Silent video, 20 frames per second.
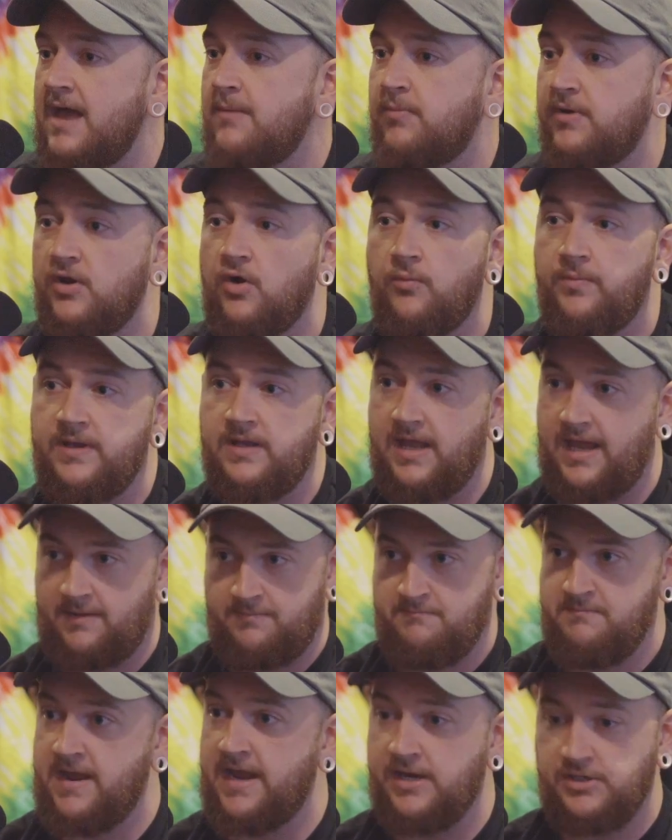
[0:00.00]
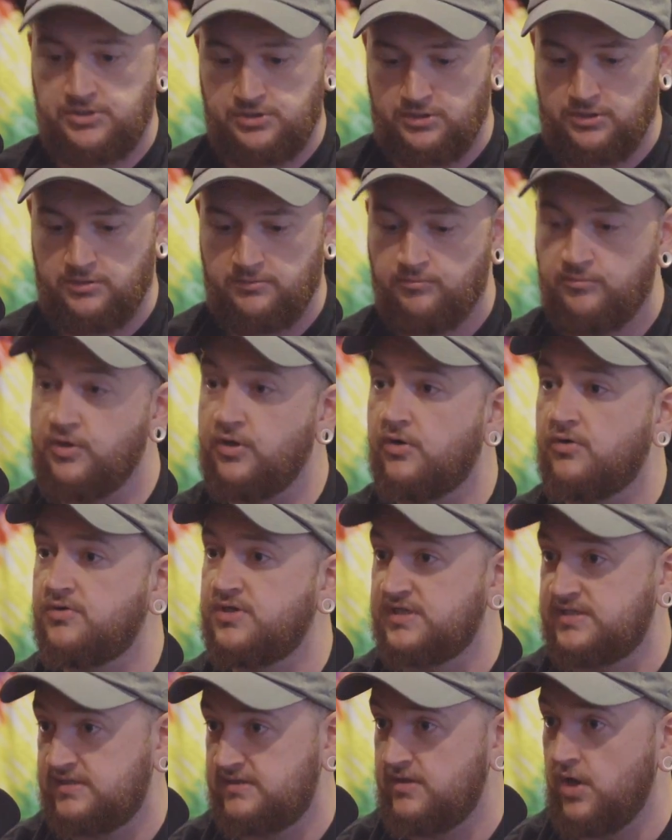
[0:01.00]
but it'll be like major, you know,
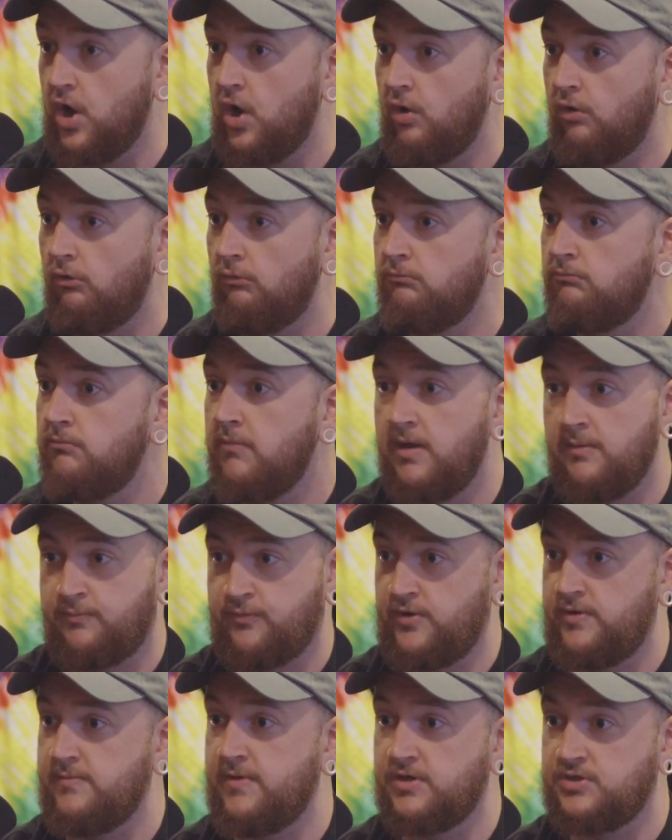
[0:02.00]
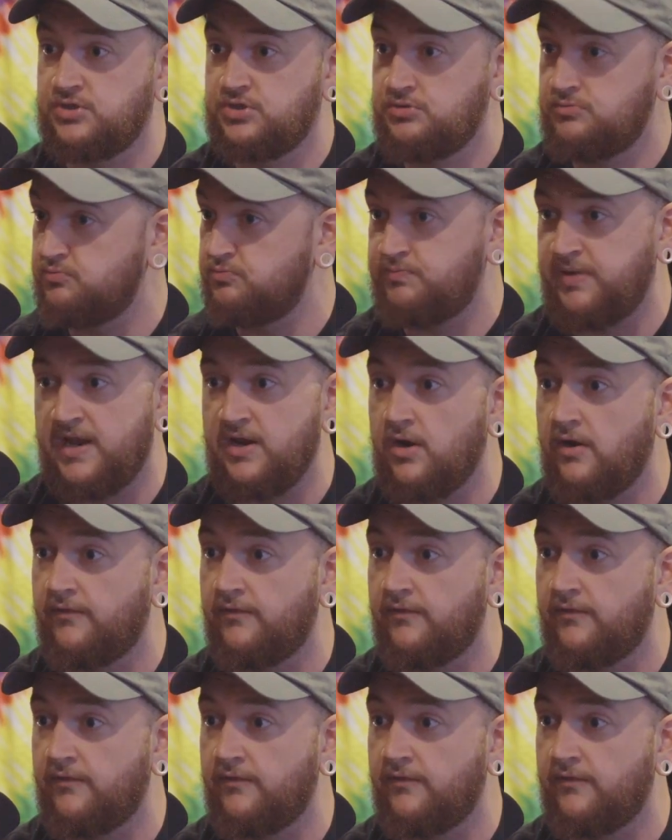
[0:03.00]
just the home and pretty much paying off